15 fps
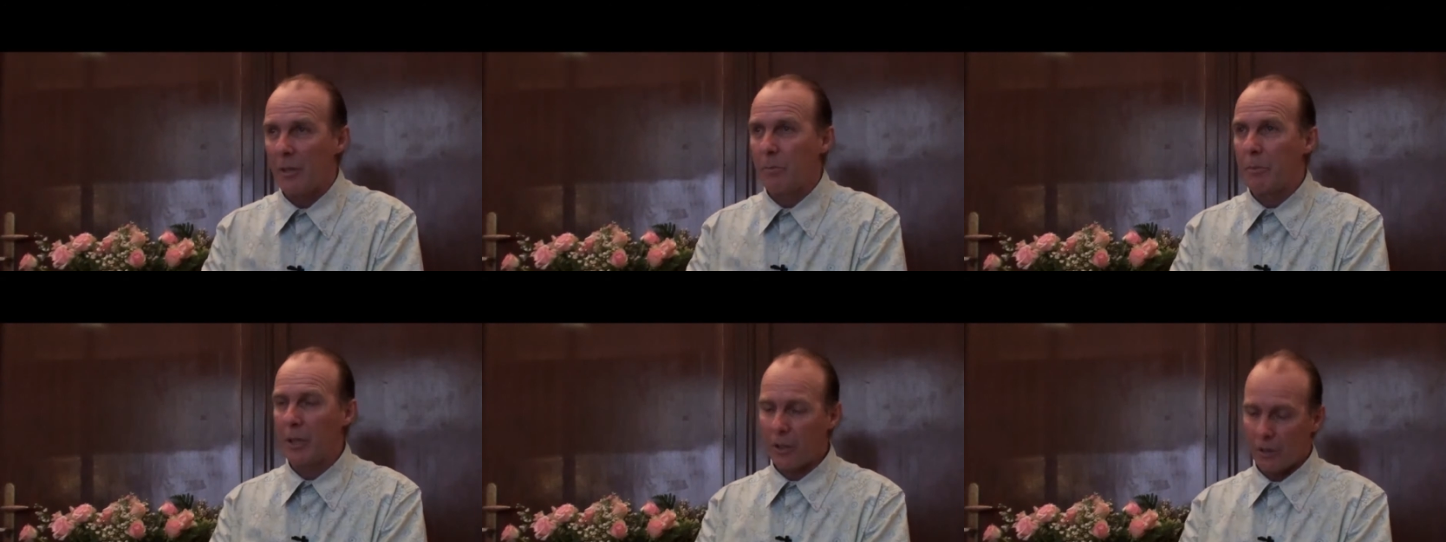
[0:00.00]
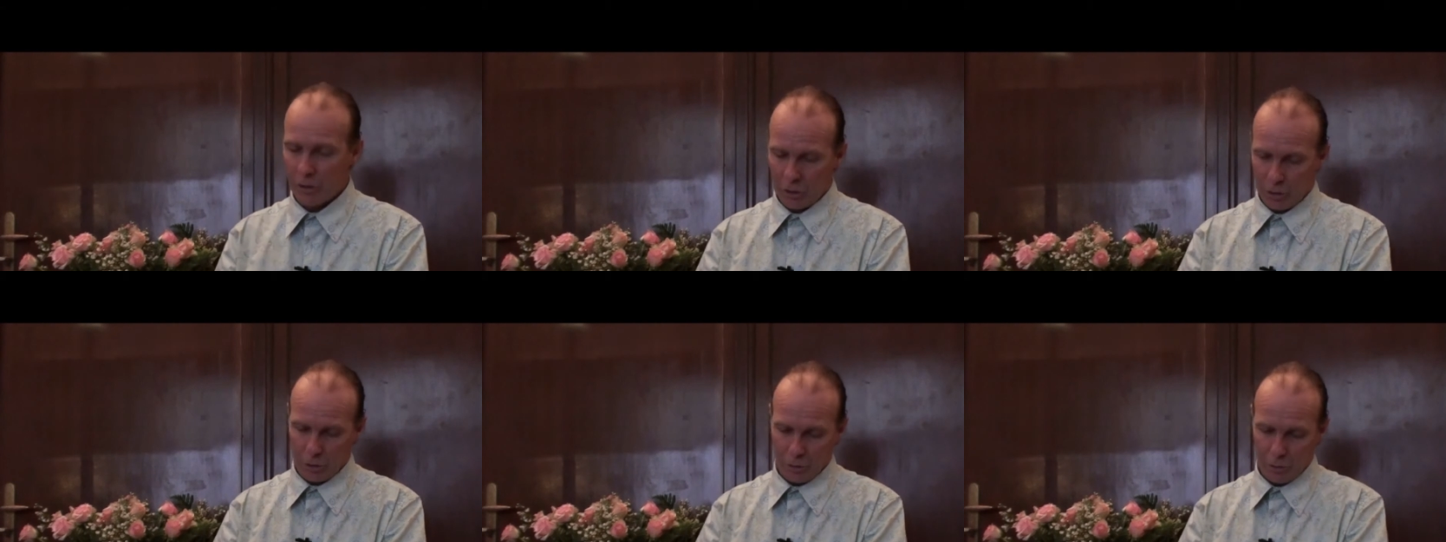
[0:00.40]
Because
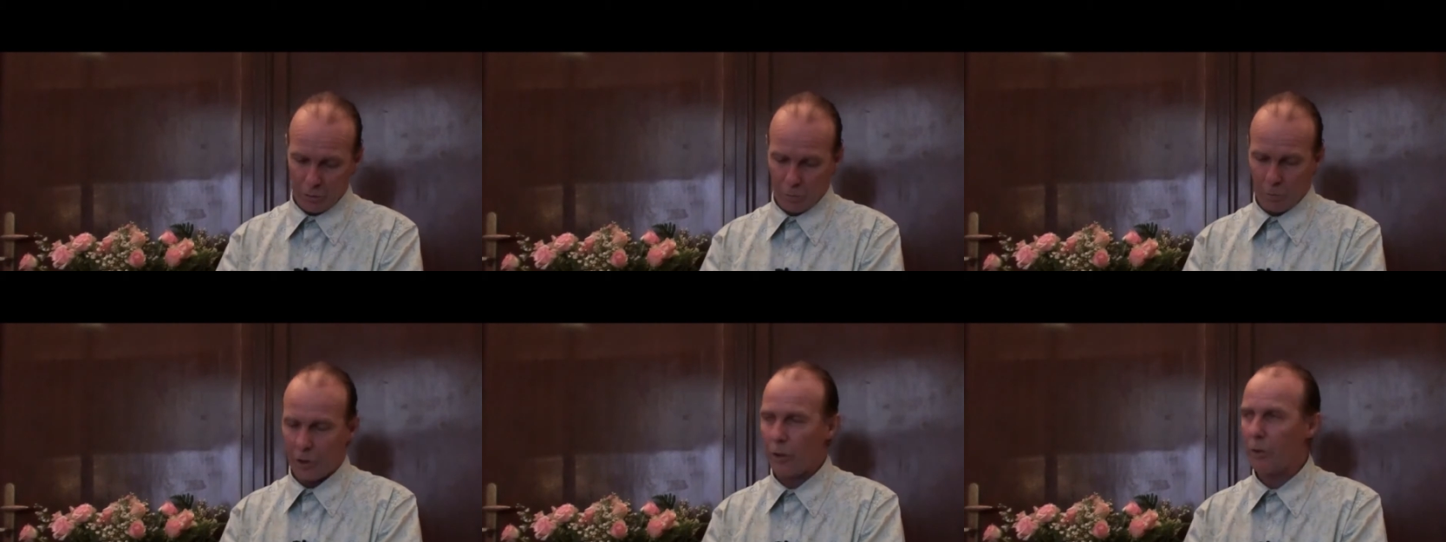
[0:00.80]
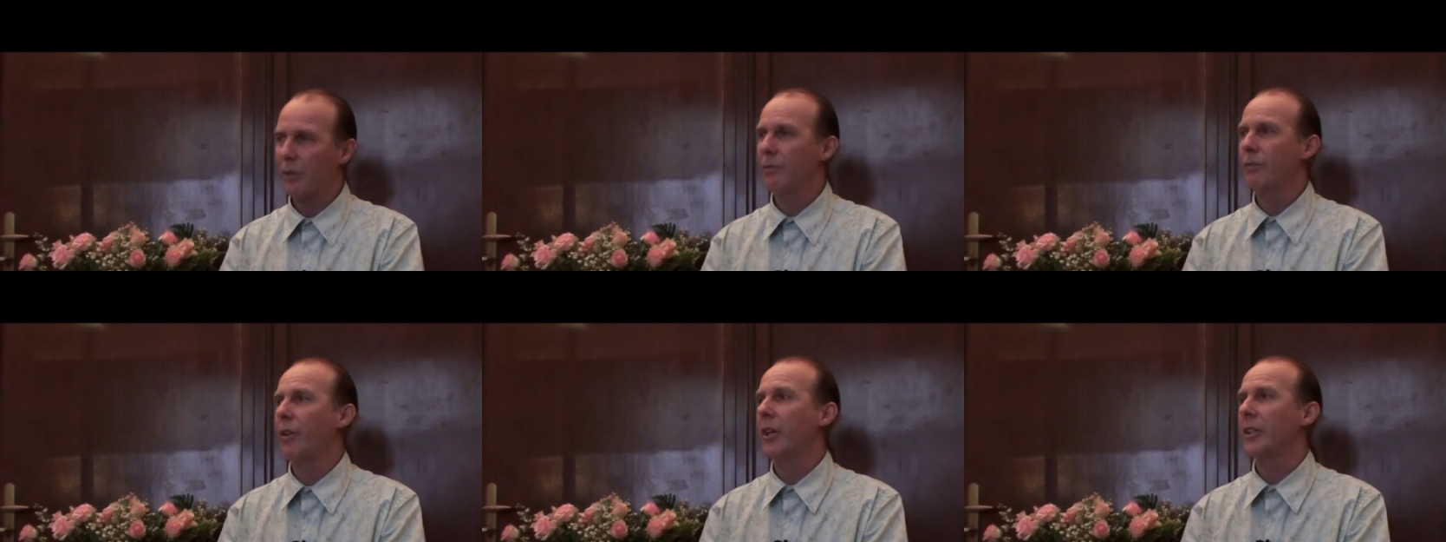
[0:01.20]
what you're
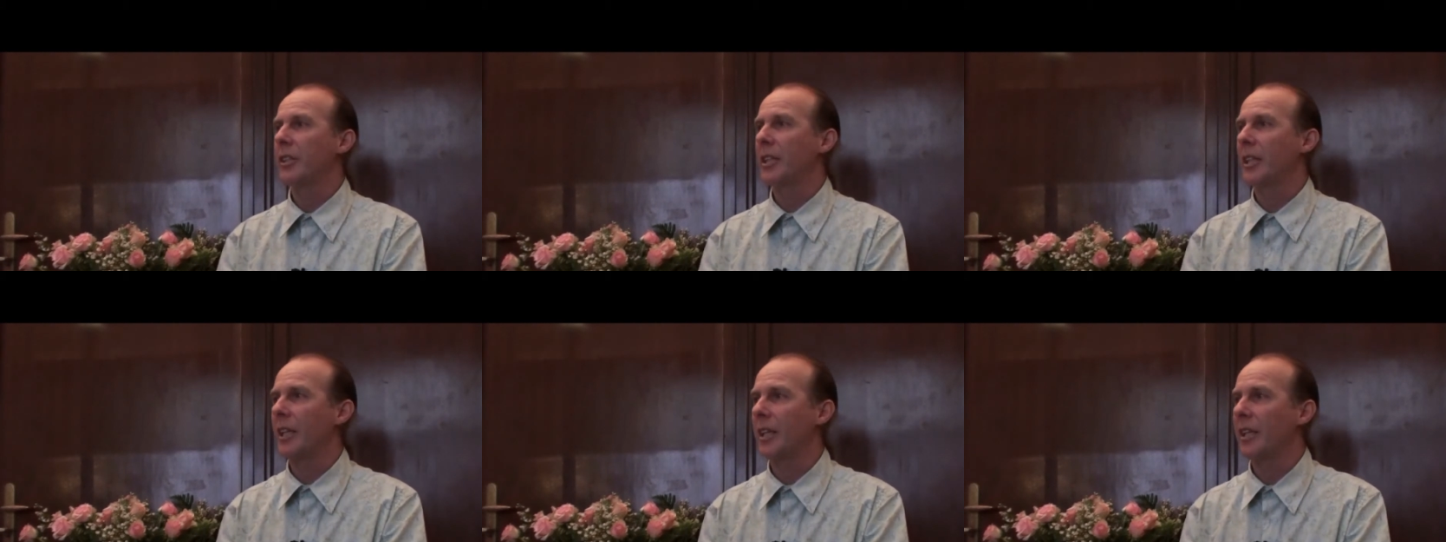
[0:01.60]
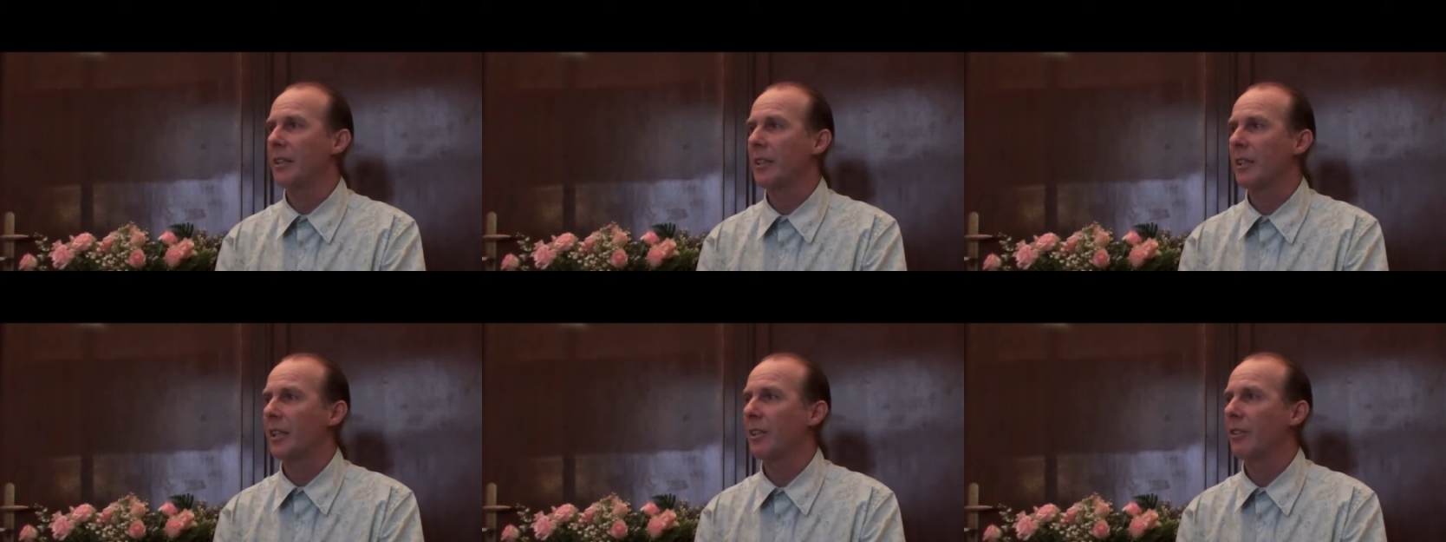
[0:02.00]
inviting
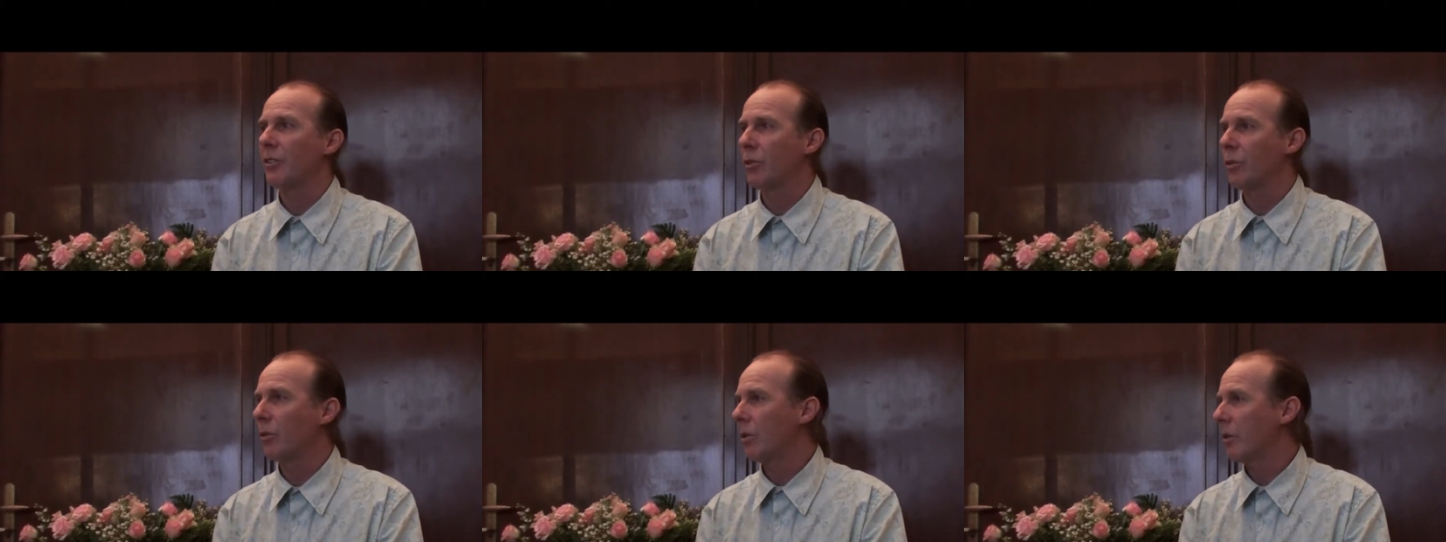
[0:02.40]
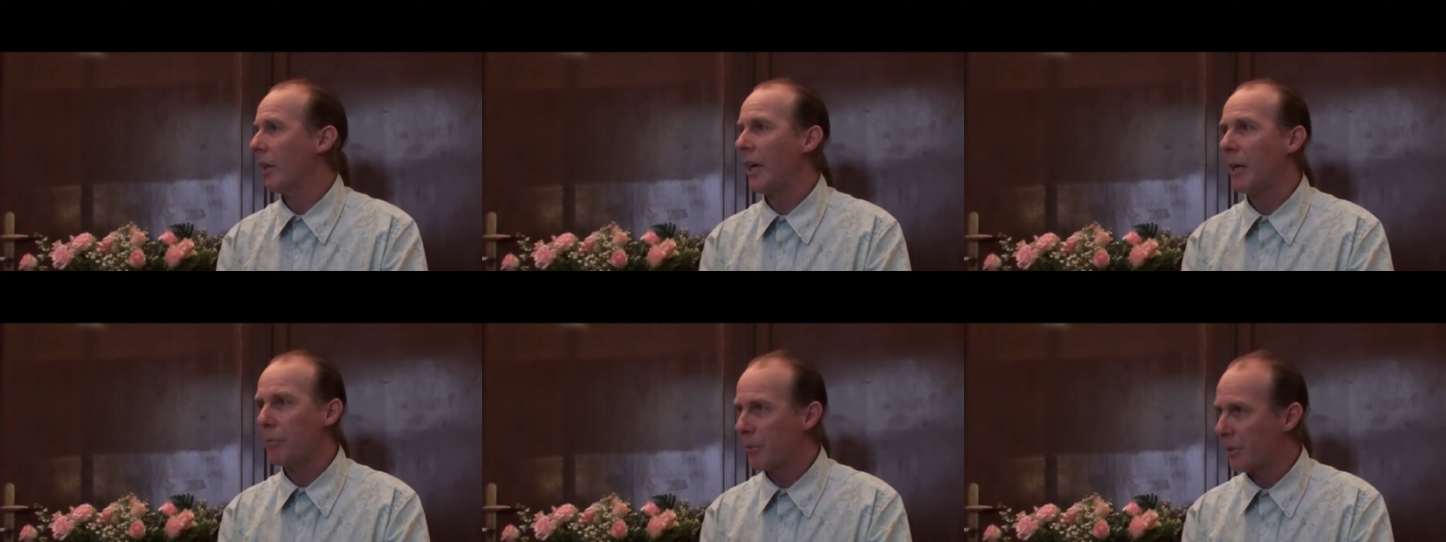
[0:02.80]
in is your
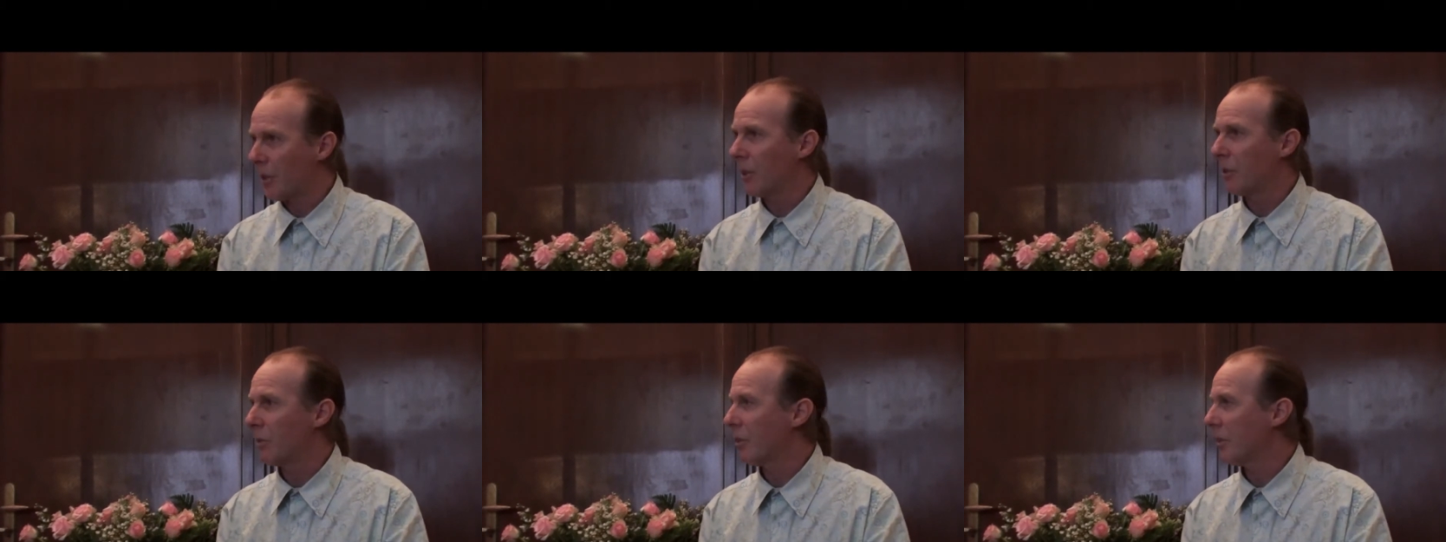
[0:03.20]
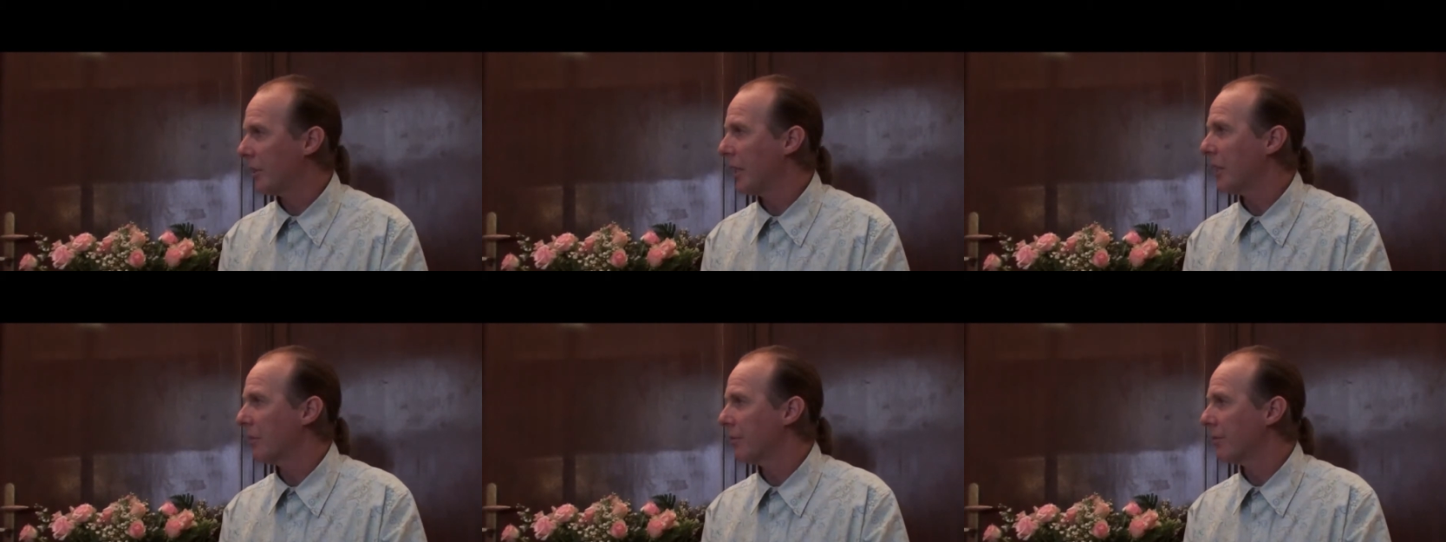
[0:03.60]
absolute
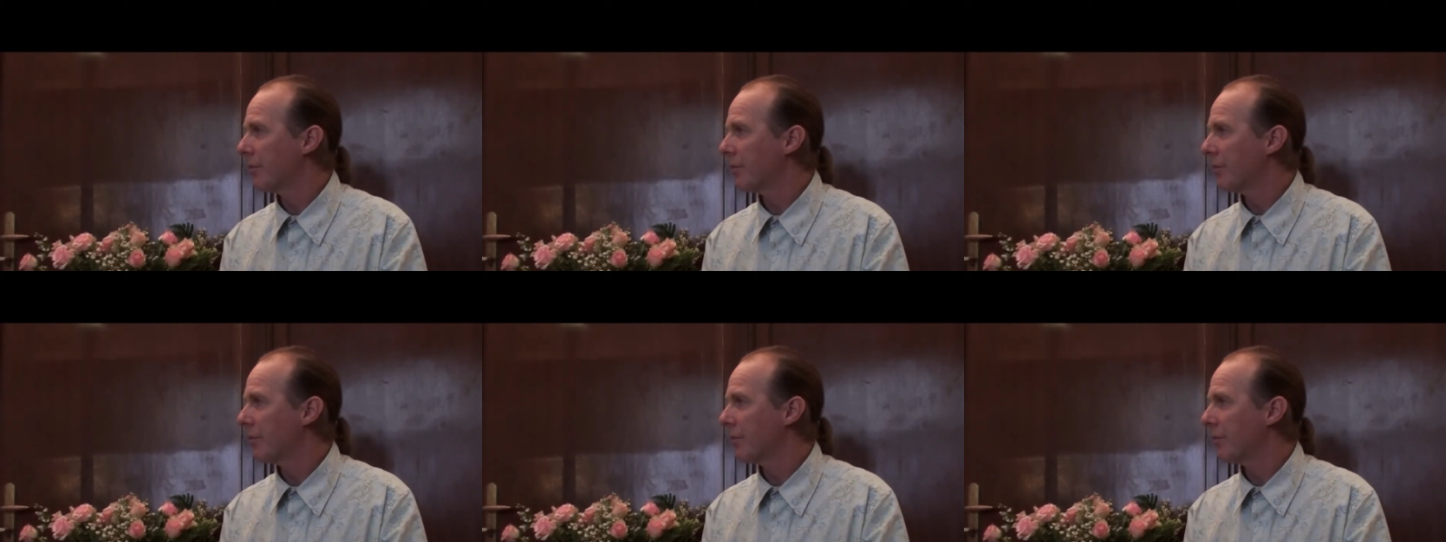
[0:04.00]
self.